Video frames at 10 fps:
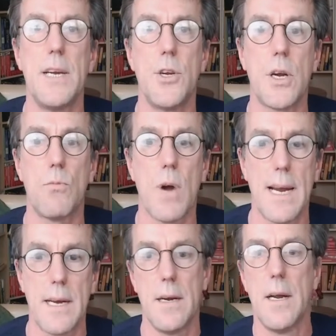you can
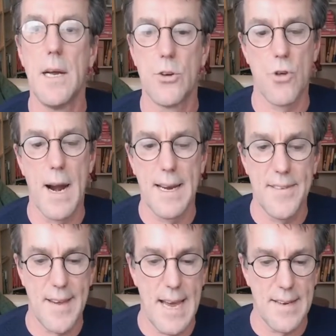run
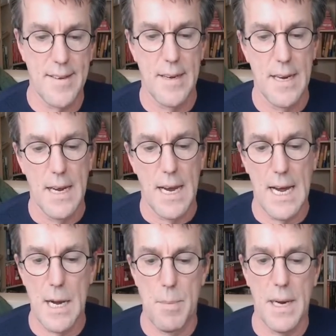trains at.
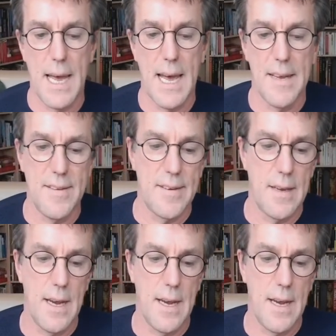It has